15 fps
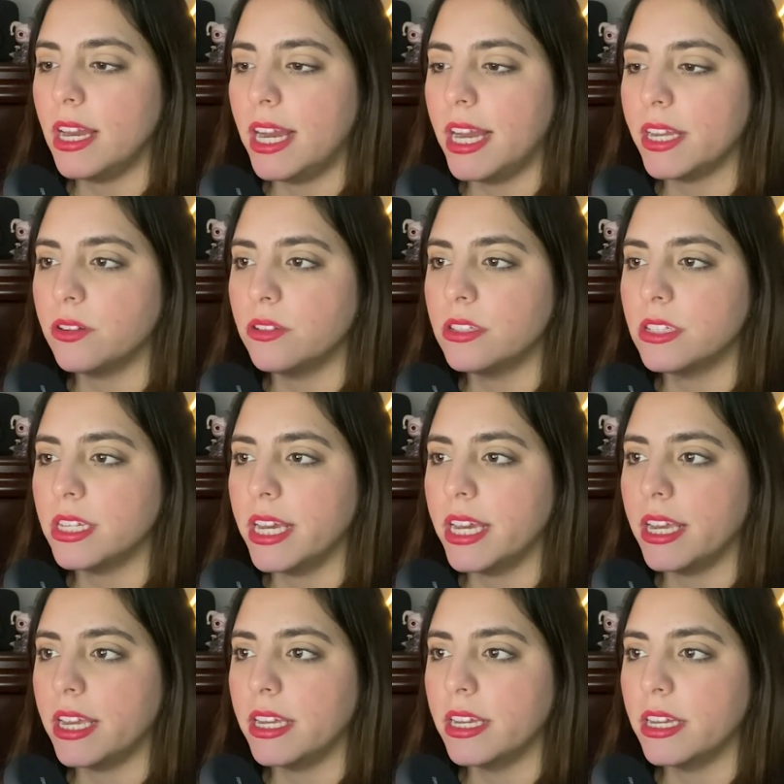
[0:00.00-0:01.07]
i could
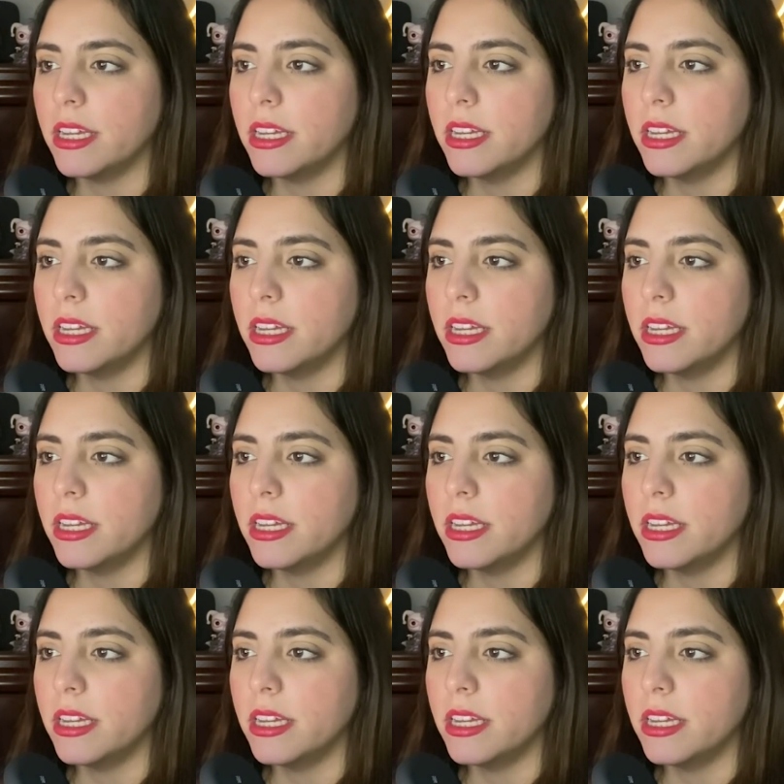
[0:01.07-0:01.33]
say